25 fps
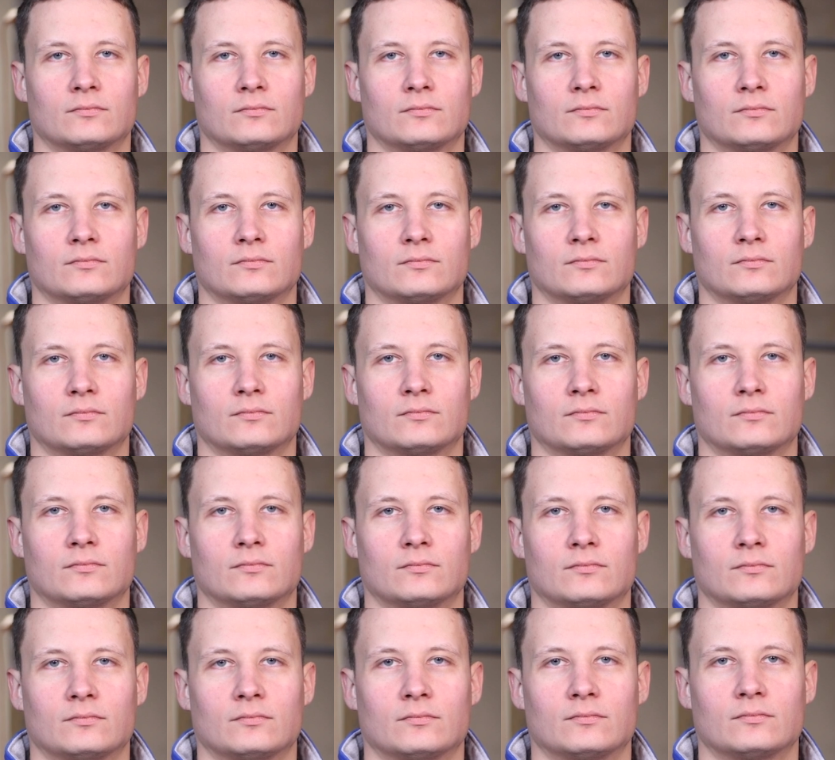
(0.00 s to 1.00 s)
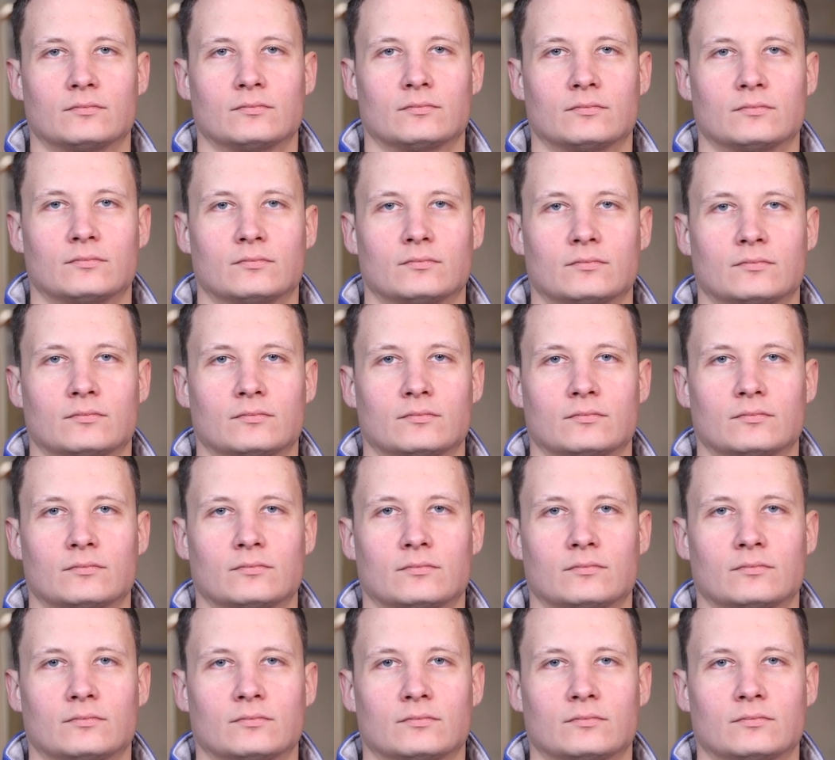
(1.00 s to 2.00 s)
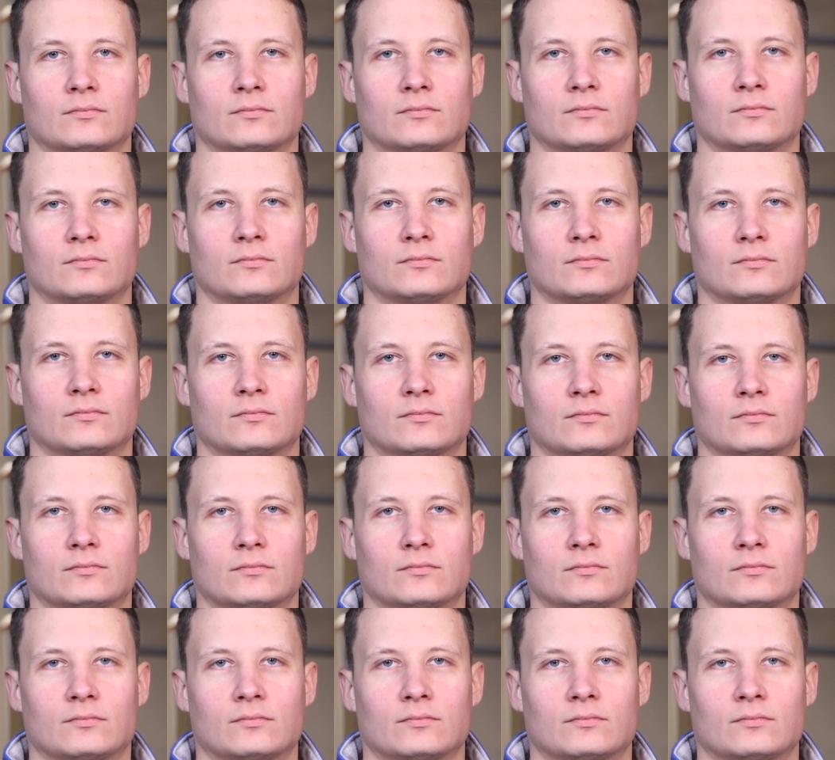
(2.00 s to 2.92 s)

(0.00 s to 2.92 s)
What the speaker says: [no speech]